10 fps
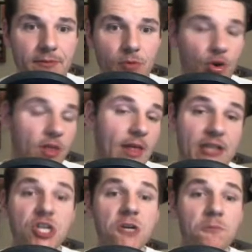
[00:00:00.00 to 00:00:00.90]
or you like
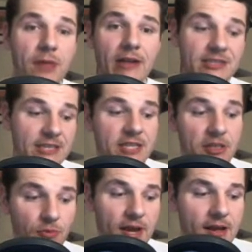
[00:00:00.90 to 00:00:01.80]
two players at
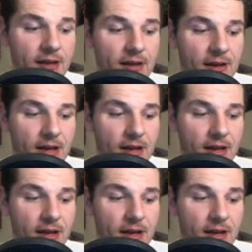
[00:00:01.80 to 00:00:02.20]
63,